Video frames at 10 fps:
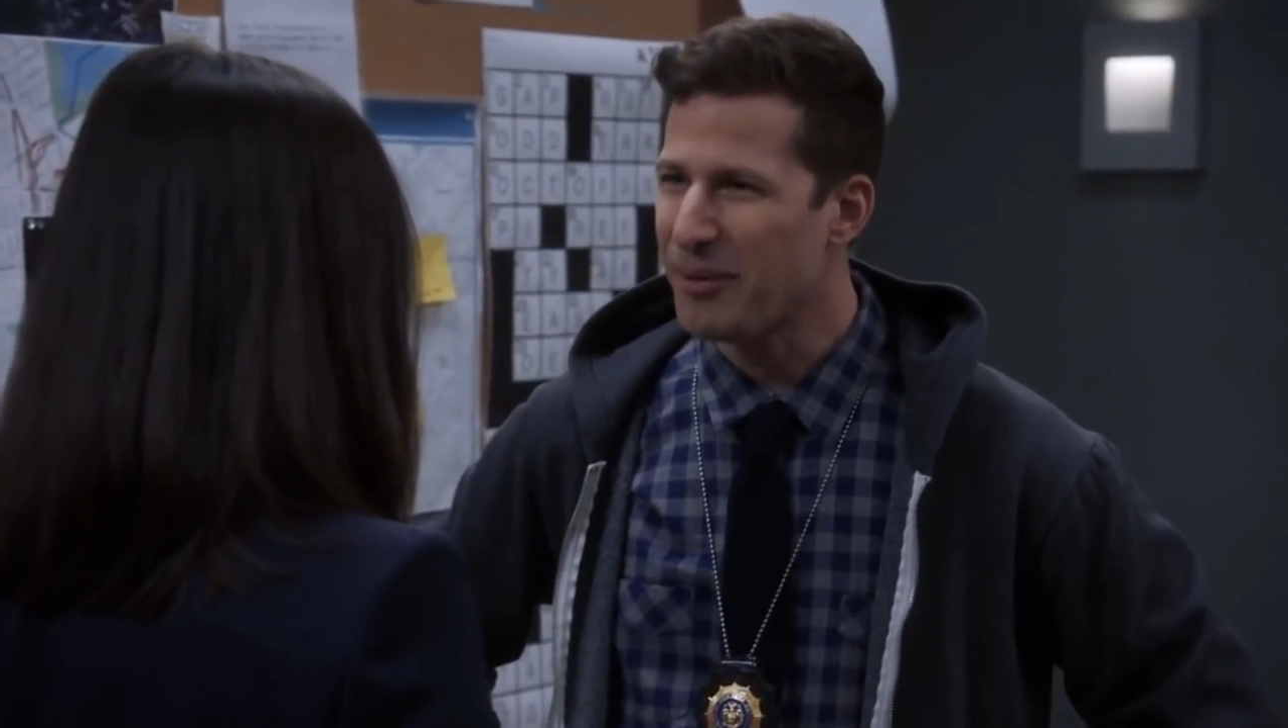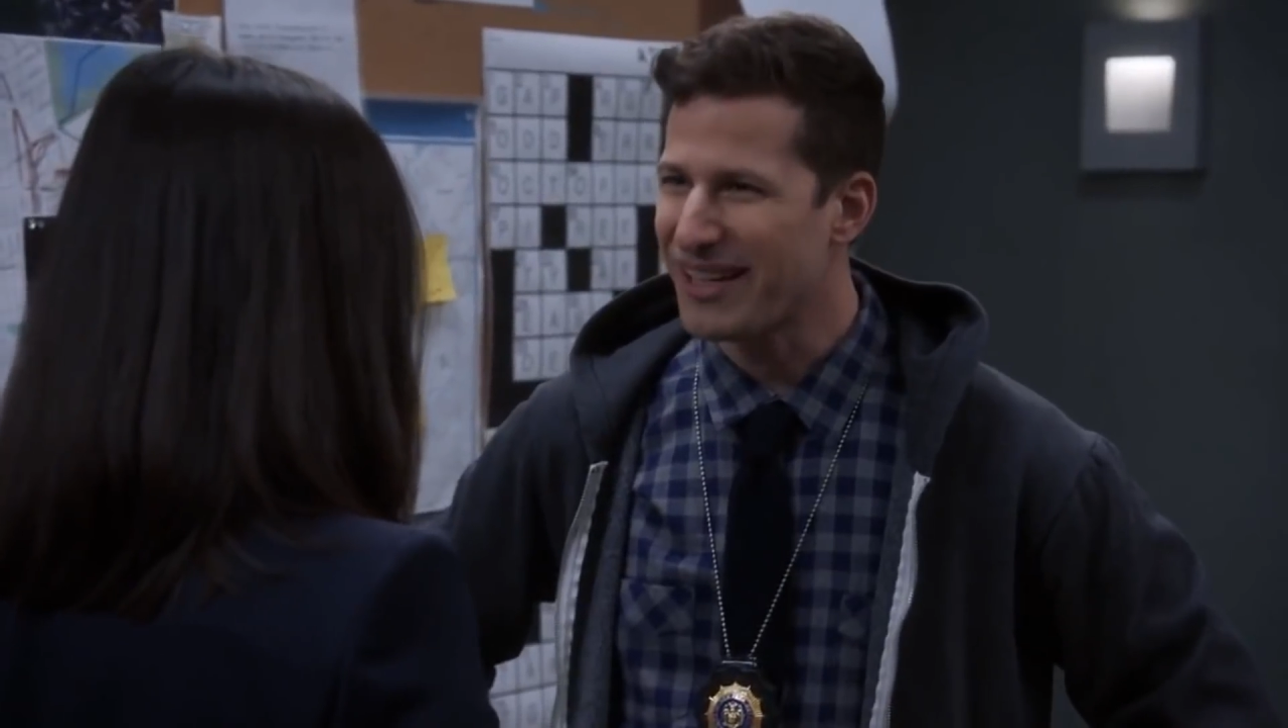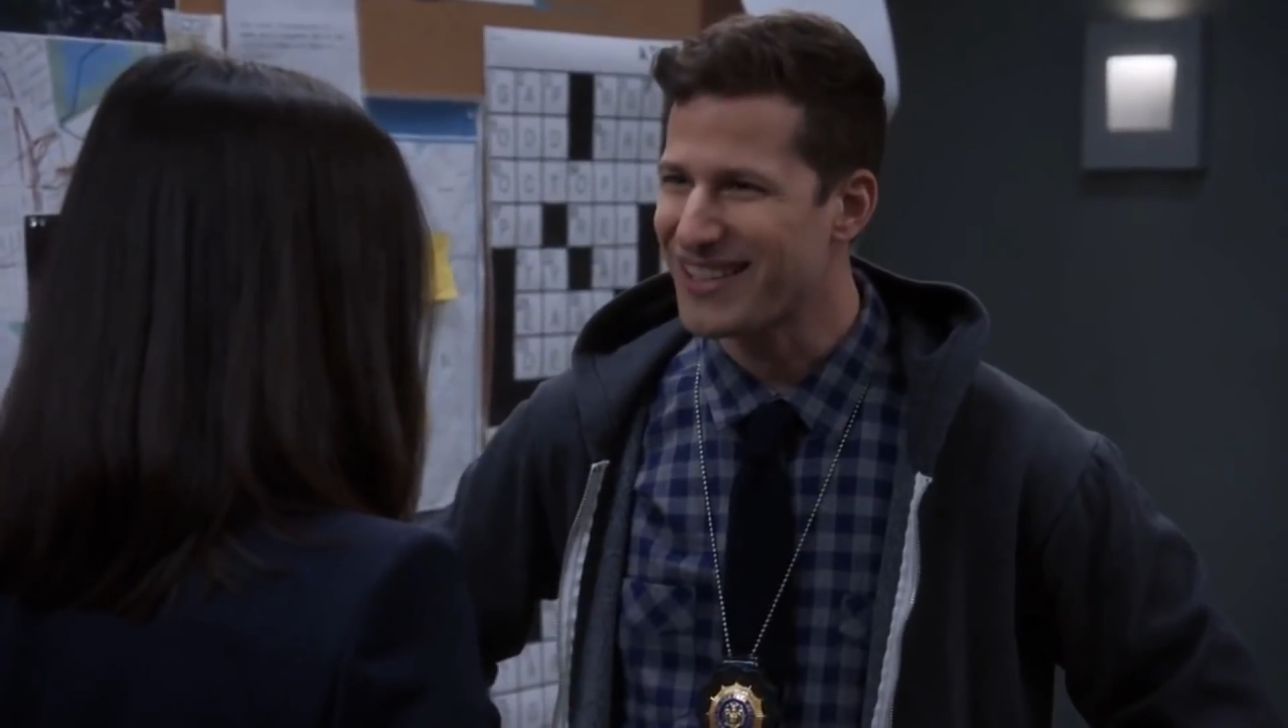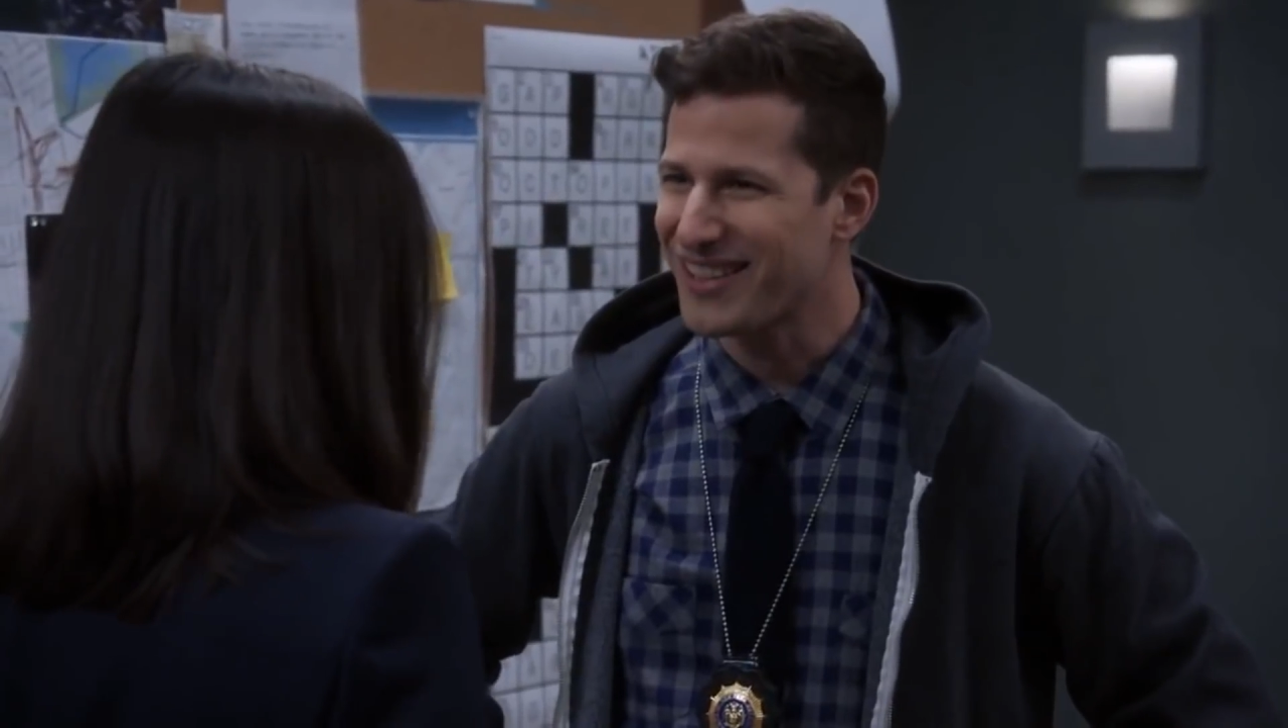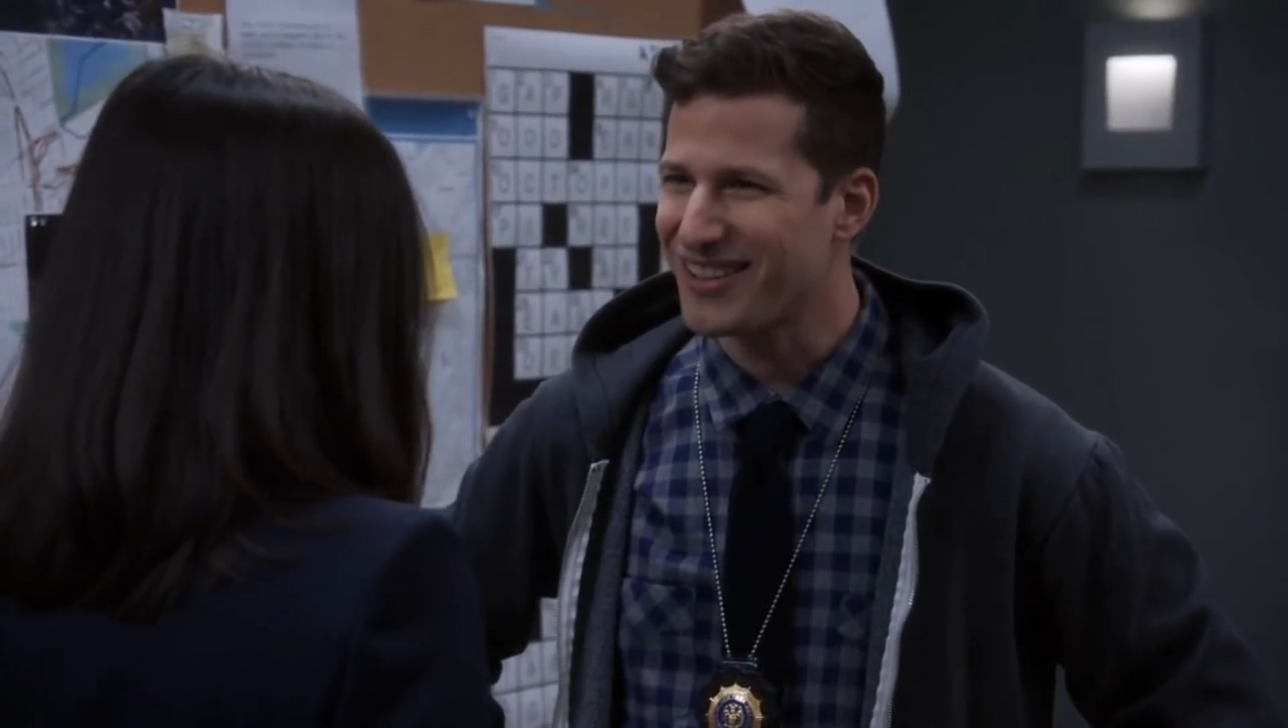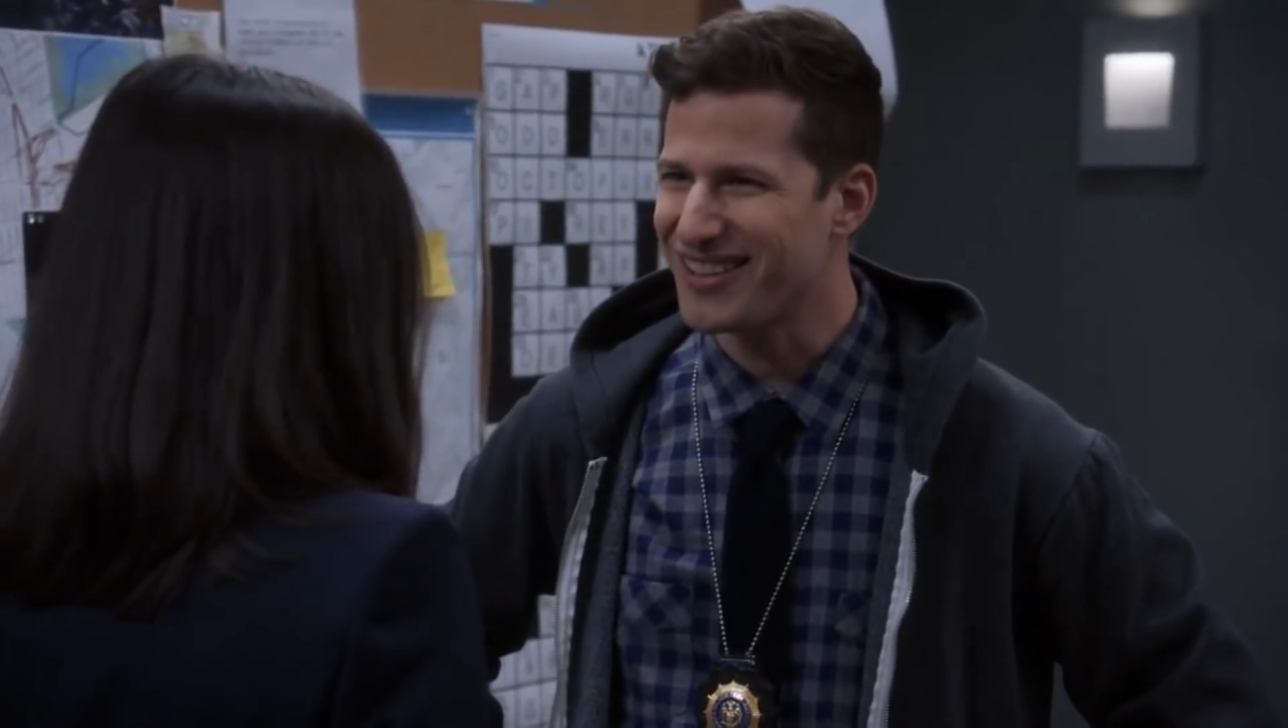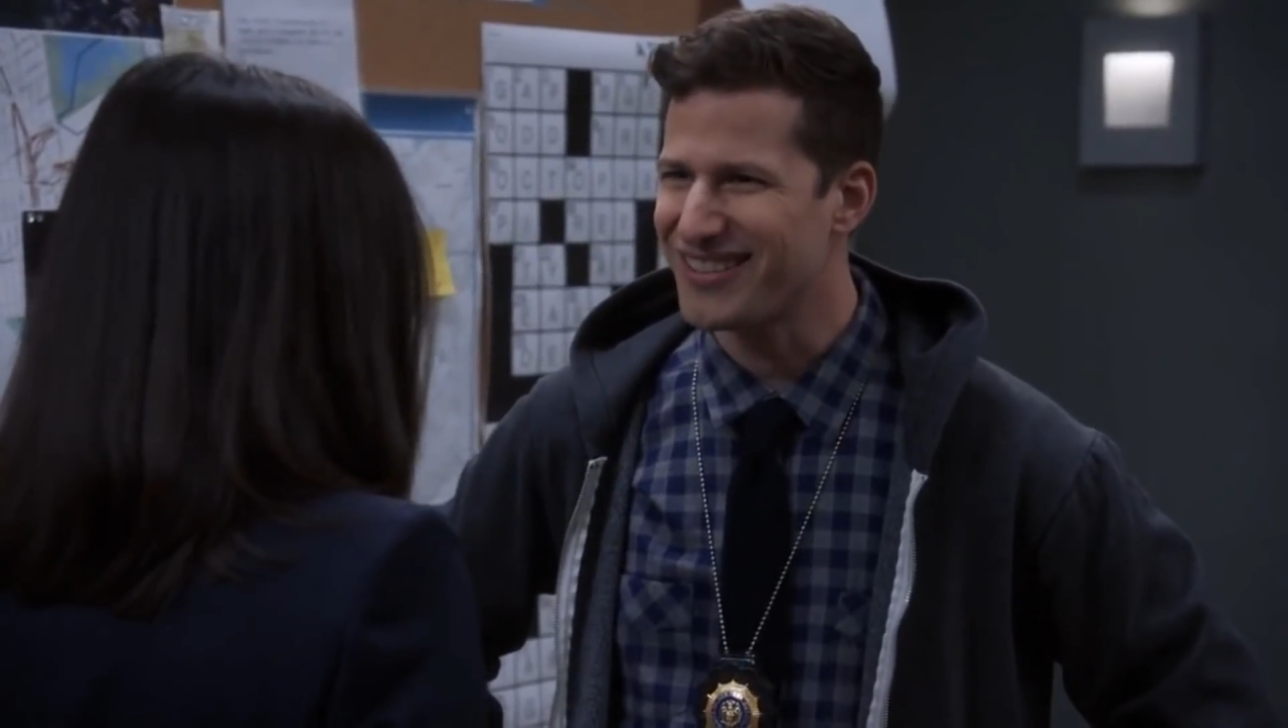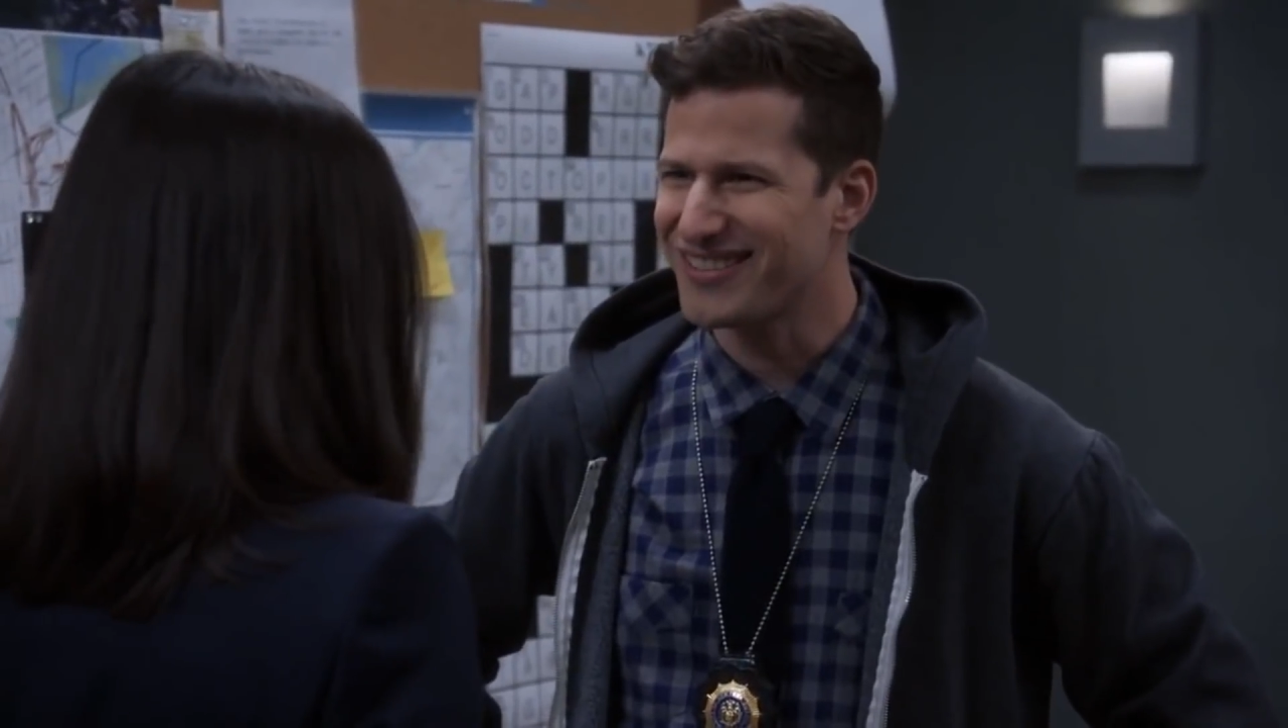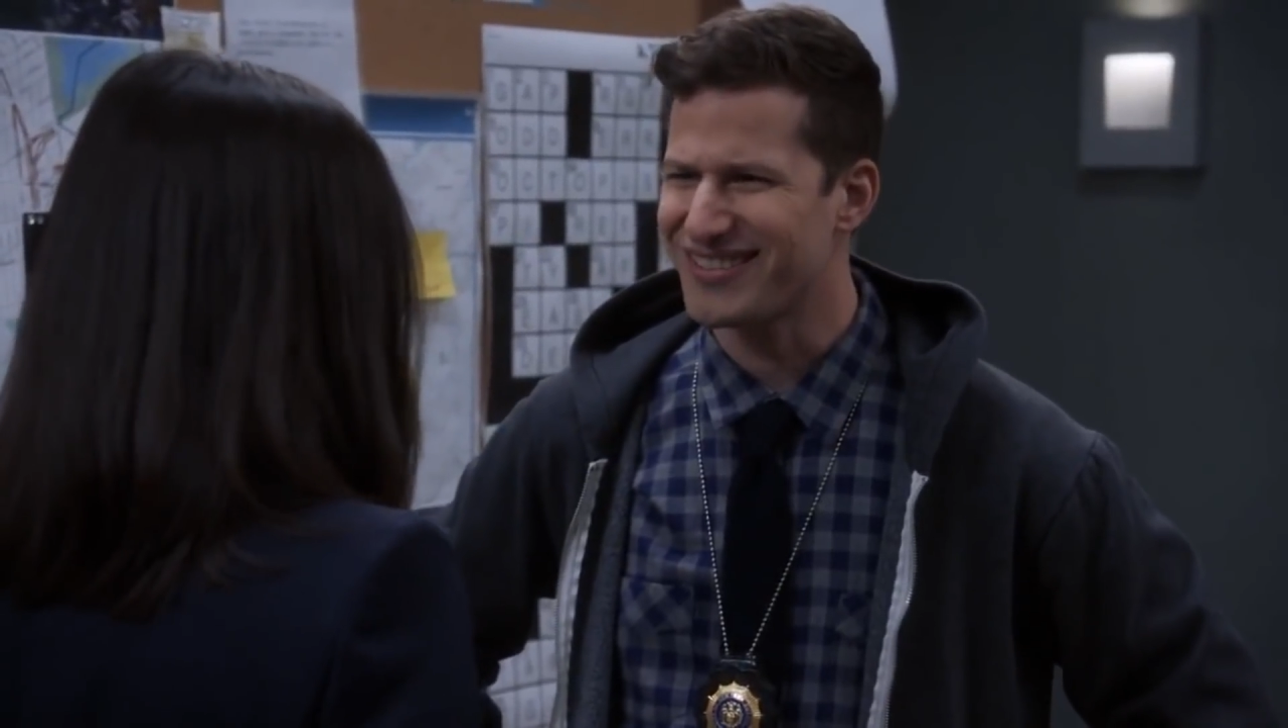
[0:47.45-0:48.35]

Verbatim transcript: a bicycle?